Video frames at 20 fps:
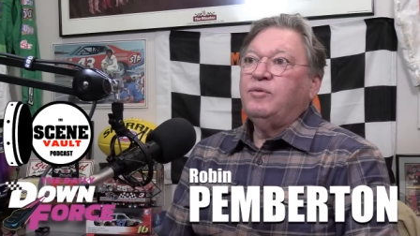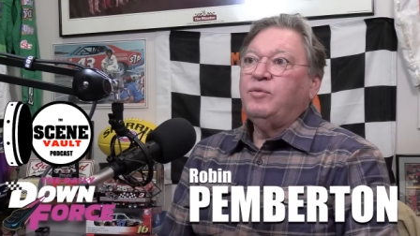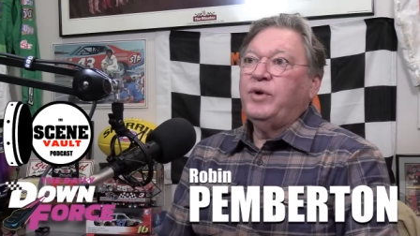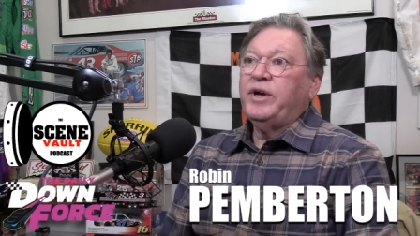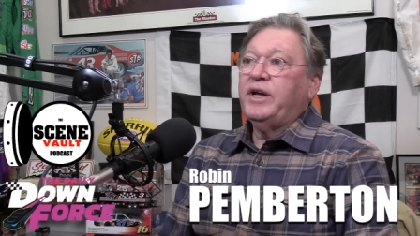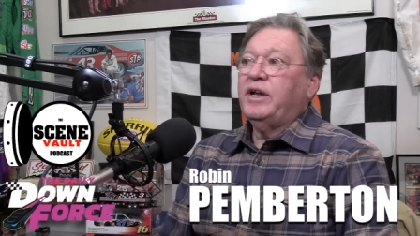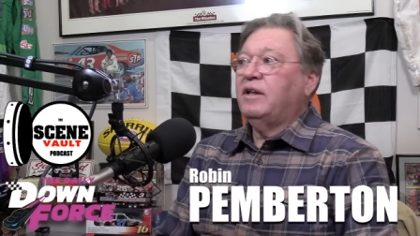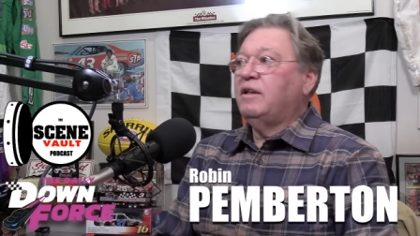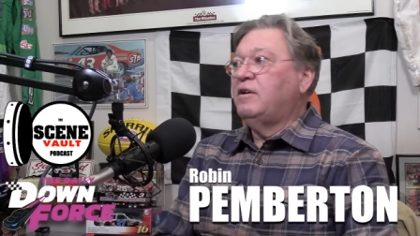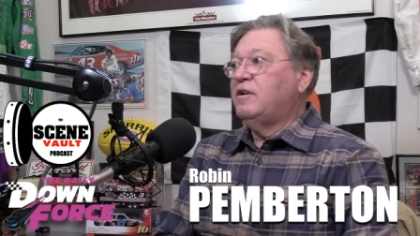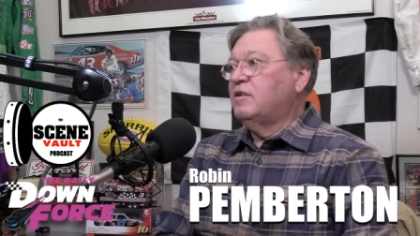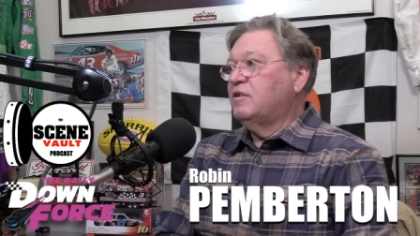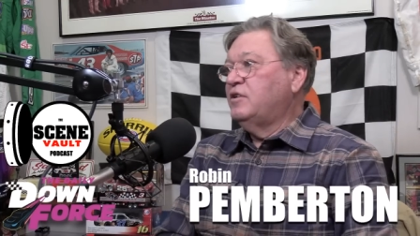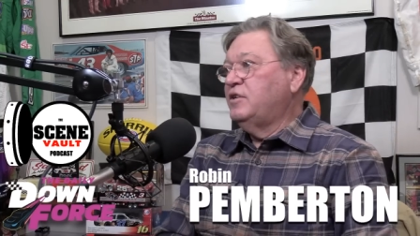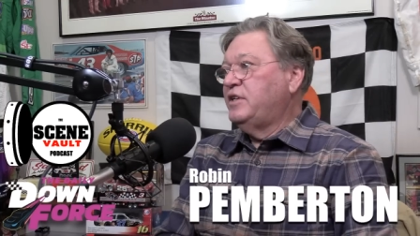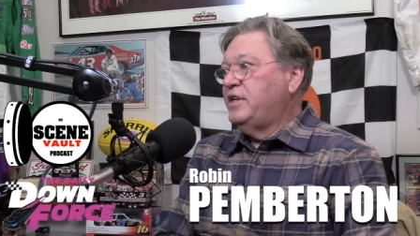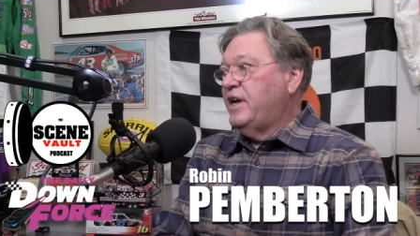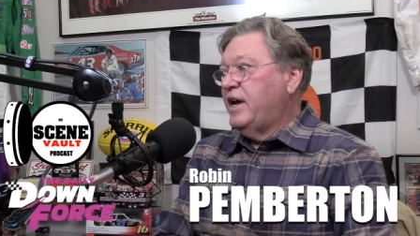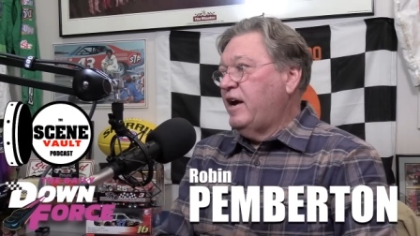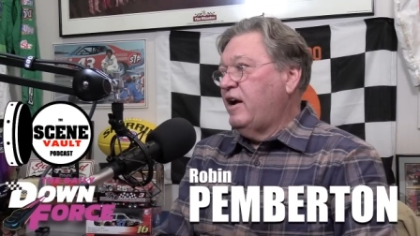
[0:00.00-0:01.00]
we get along
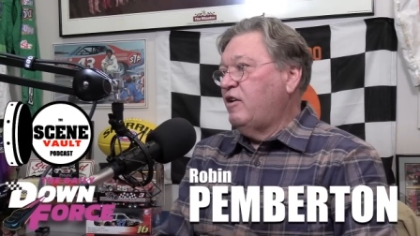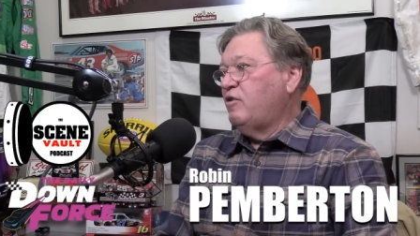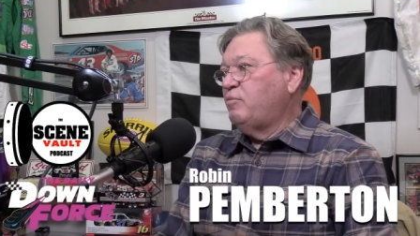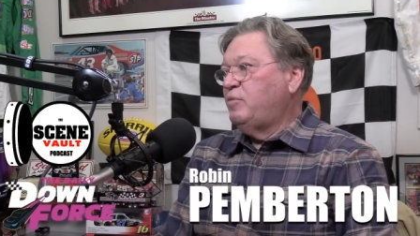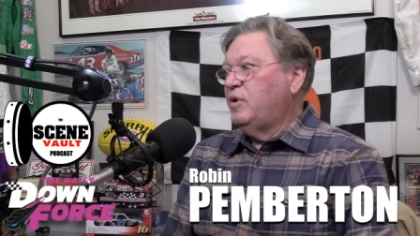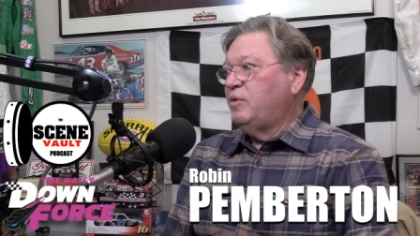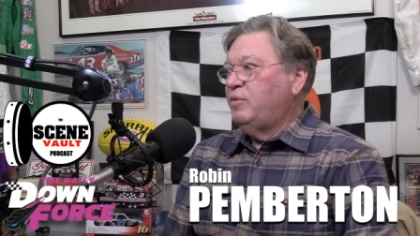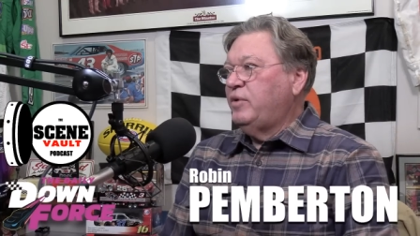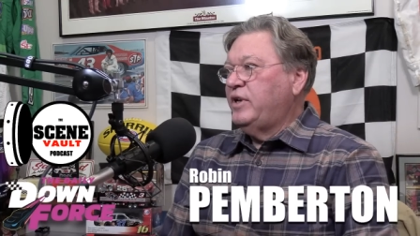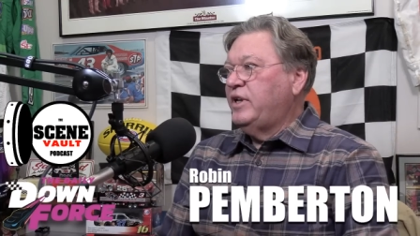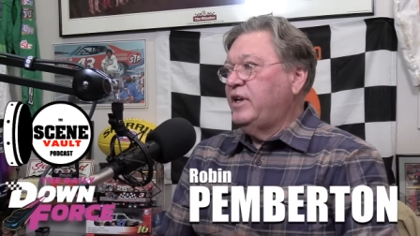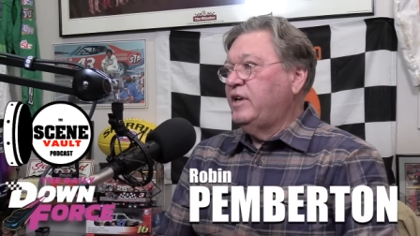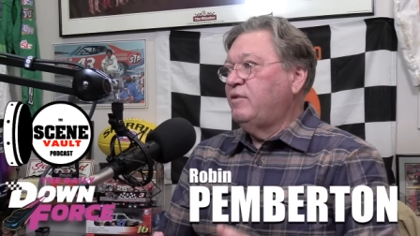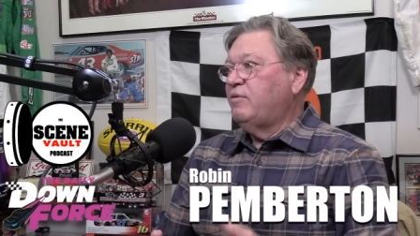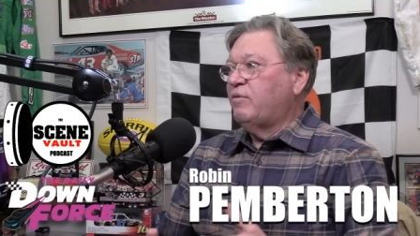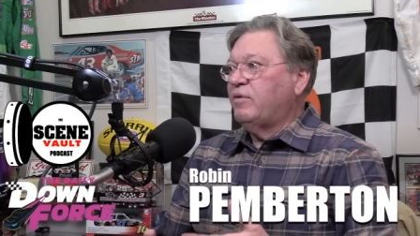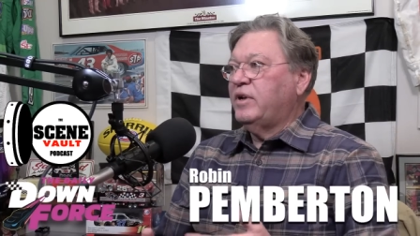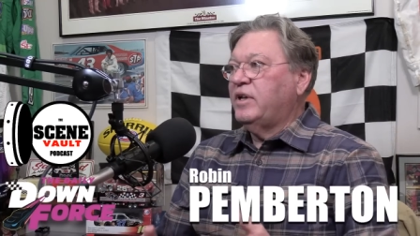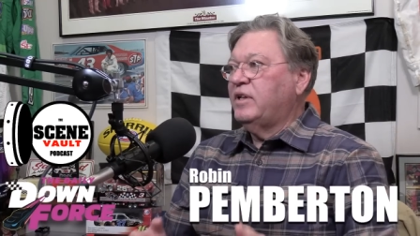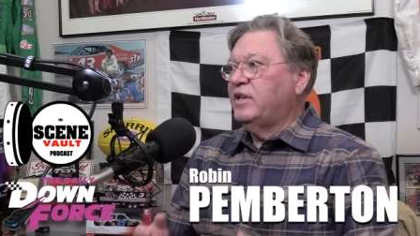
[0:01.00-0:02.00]
good now, but we
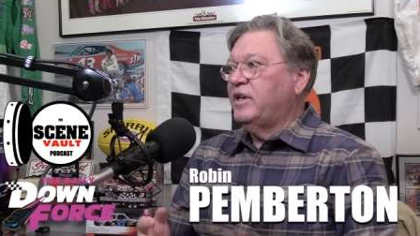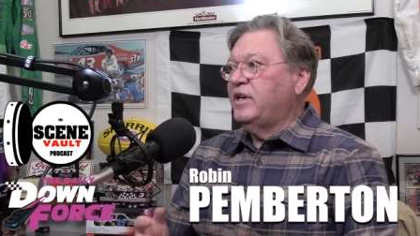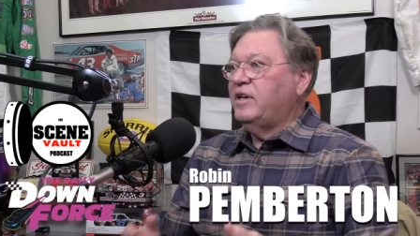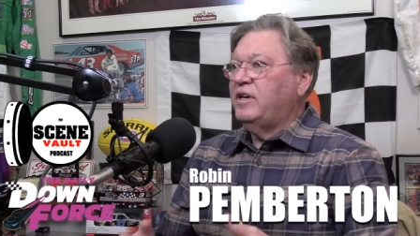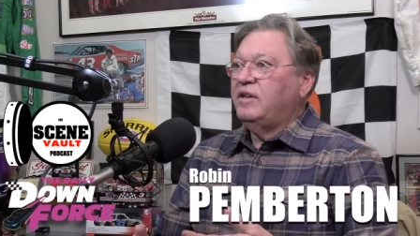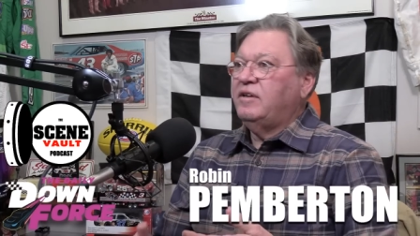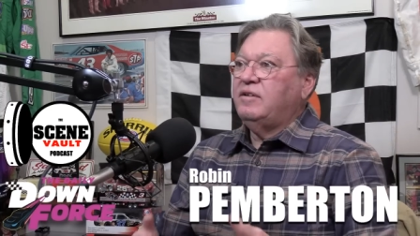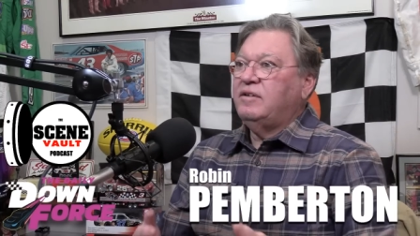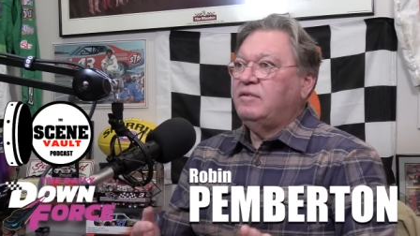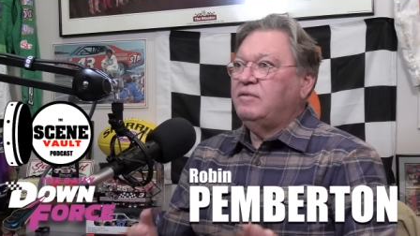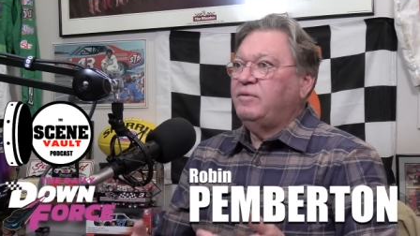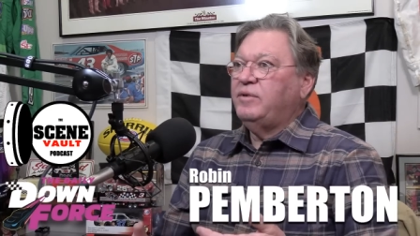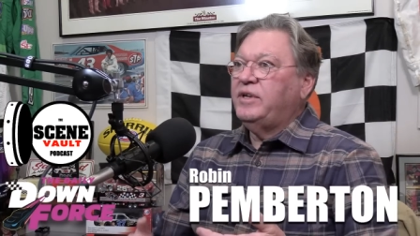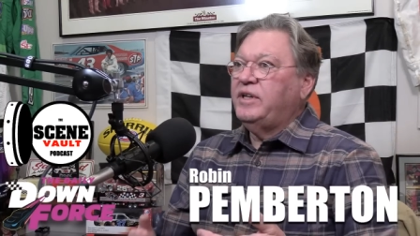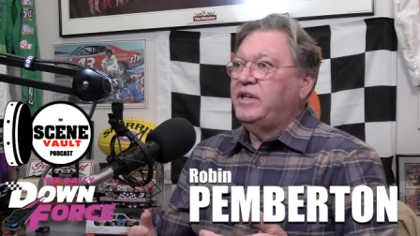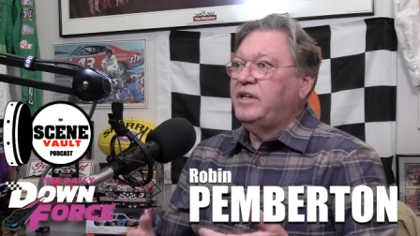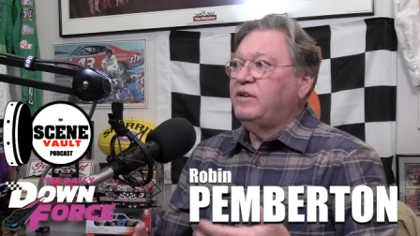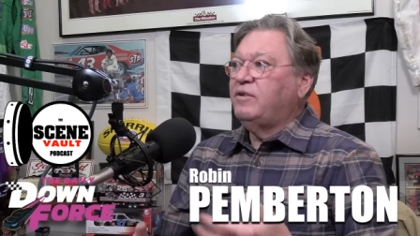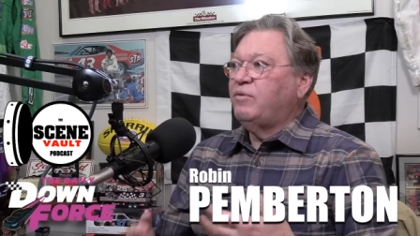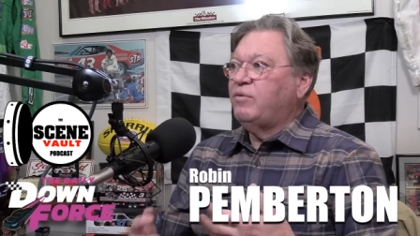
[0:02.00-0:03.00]
didn't
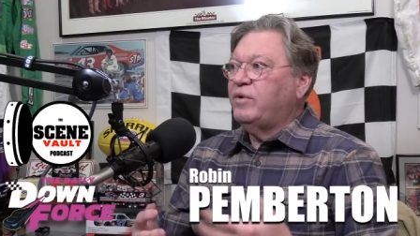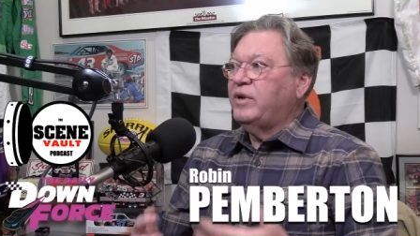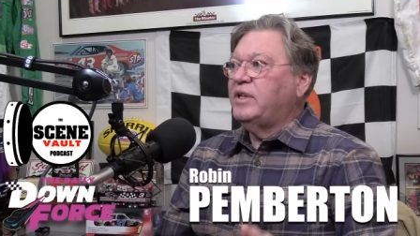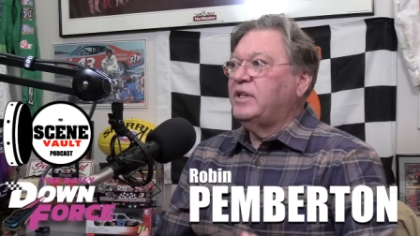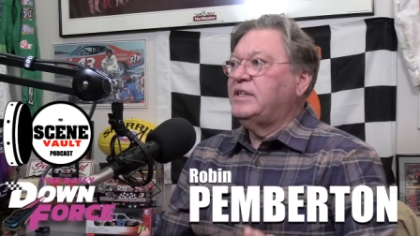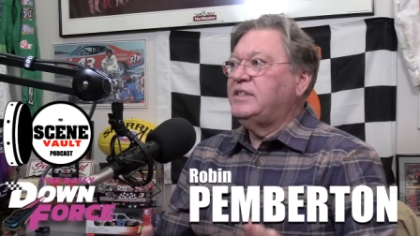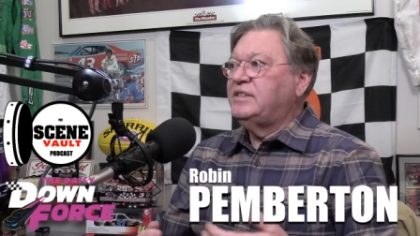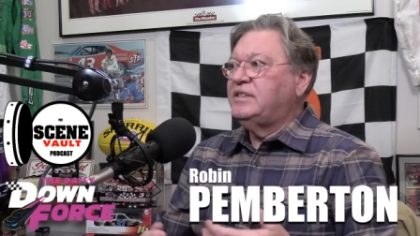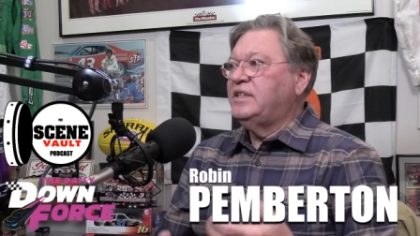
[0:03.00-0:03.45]
really